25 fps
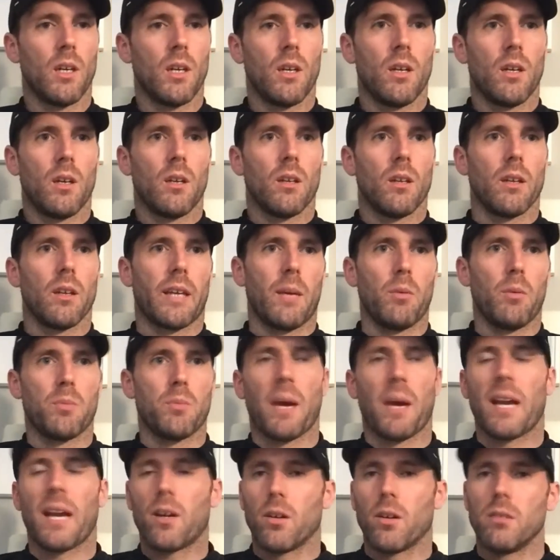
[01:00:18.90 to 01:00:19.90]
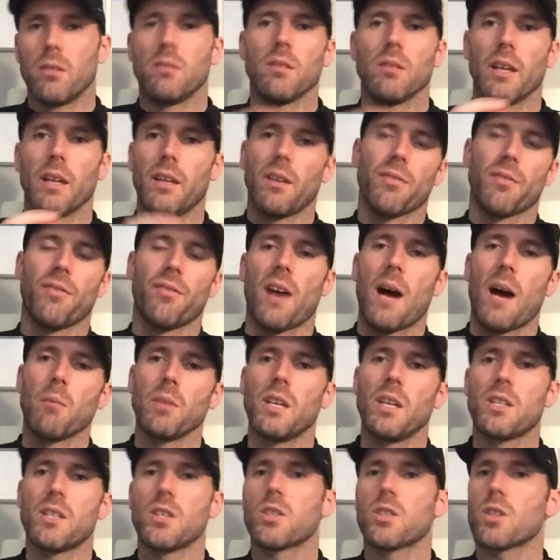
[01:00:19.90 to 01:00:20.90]
like, he was big on like your
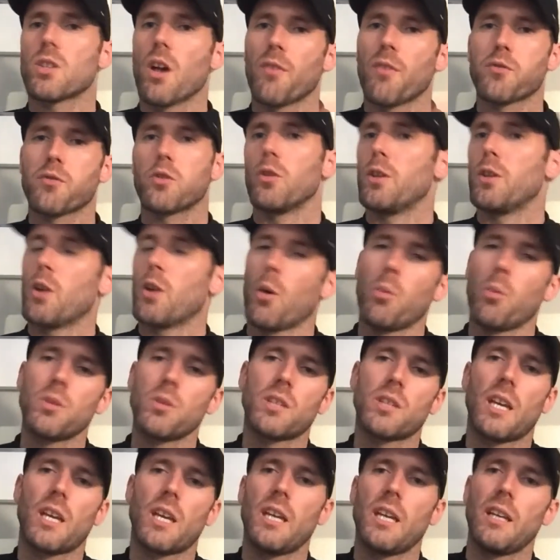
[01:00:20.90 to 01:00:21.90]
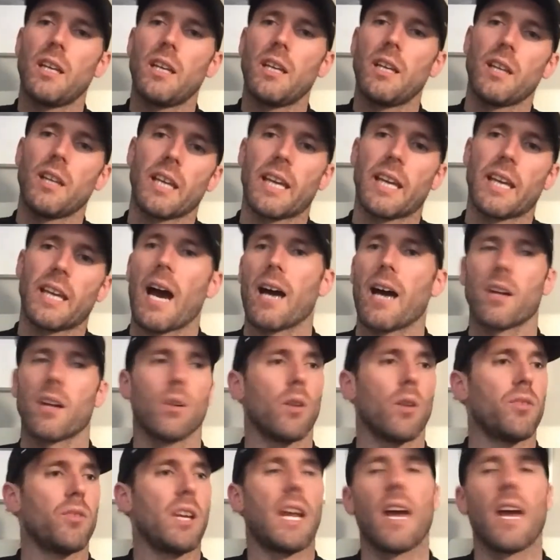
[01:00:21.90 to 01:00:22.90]
families and stuff, so he'd always give you the carrot
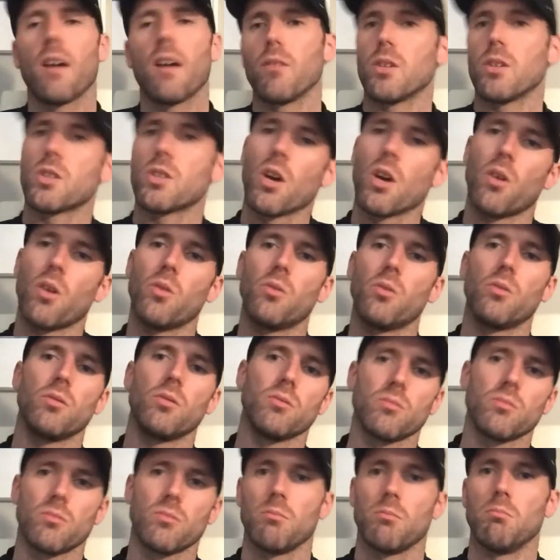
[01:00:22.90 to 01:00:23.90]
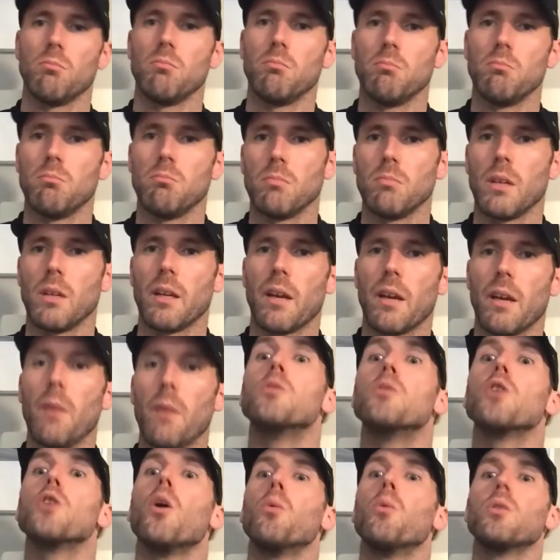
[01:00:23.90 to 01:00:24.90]
of, you get a result. It
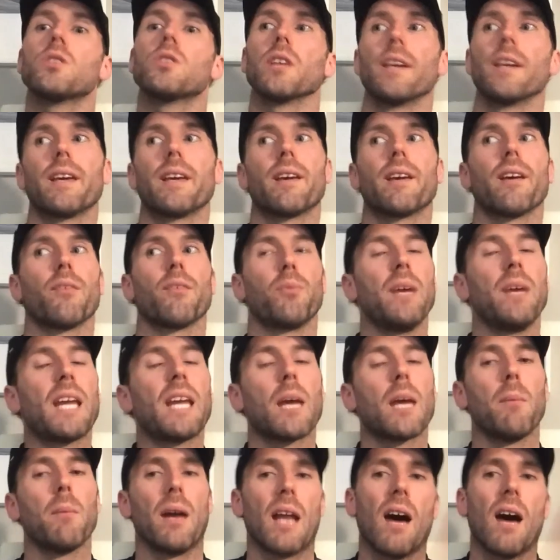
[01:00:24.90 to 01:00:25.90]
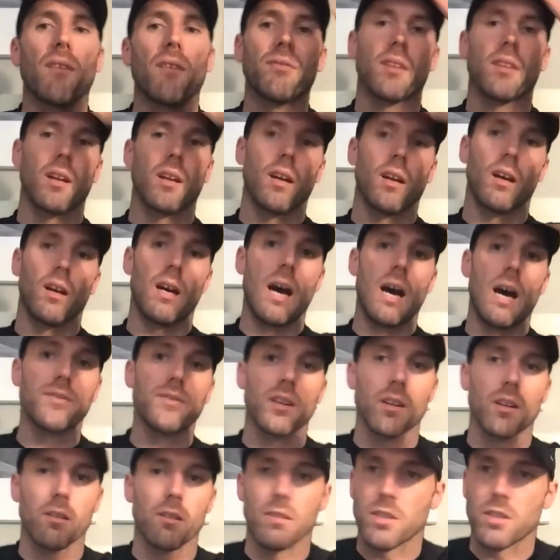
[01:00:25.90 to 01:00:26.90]
was always like, if we came in after
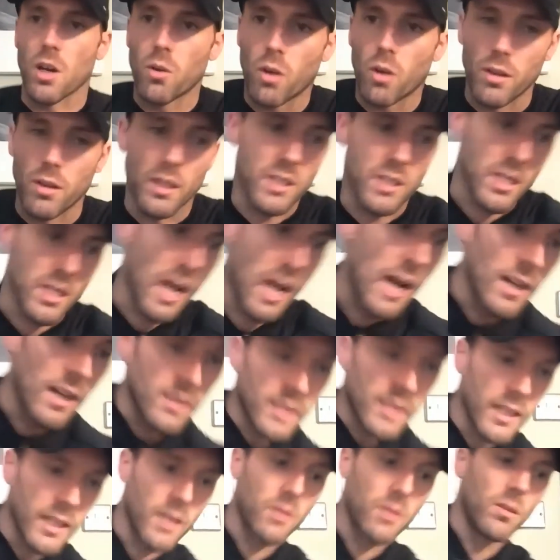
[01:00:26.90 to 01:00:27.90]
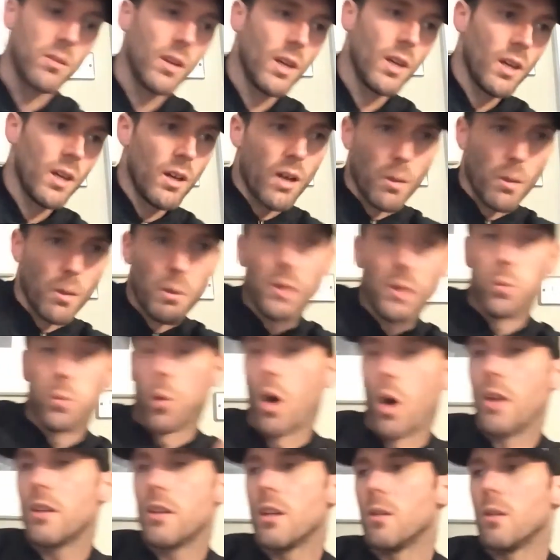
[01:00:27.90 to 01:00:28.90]
a result on the Saturday and we'd
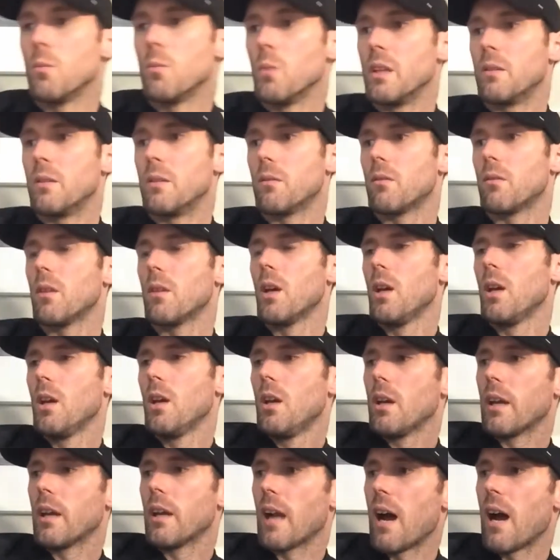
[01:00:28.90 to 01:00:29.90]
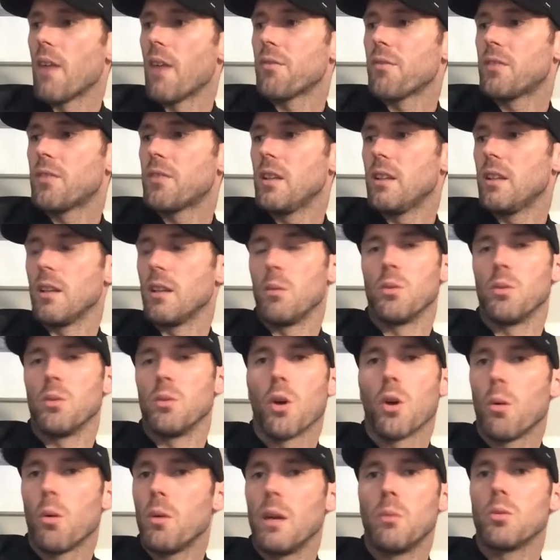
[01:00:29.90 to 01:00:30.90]
won and we'd grafted, he would
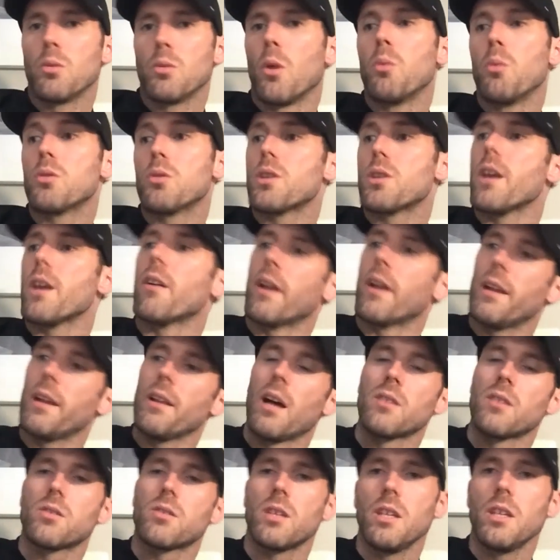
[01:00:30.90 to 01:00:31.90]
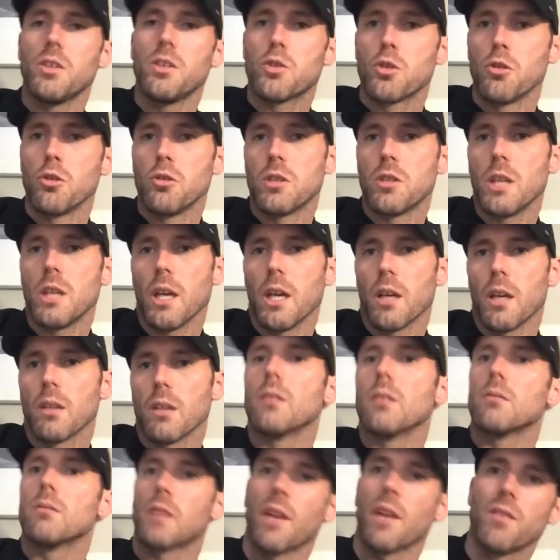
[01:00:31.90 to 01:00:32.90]
always say, right lads, see you Tuesday,
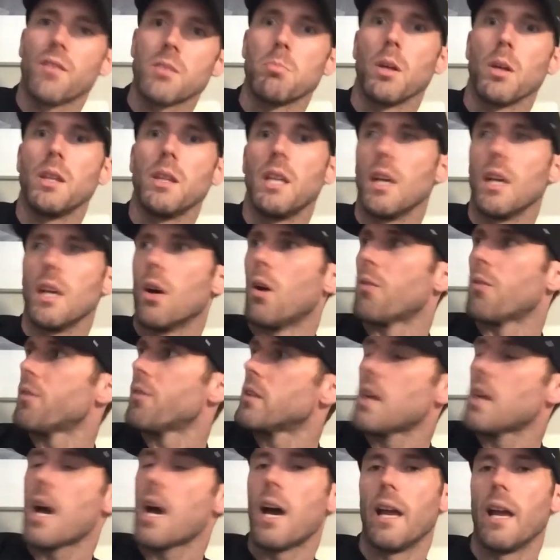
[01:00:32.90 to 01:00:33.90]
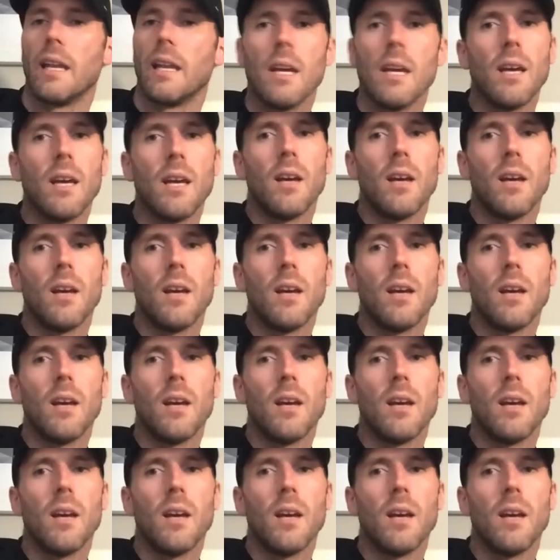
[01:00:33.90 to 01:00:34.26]
give us Monday off and that. And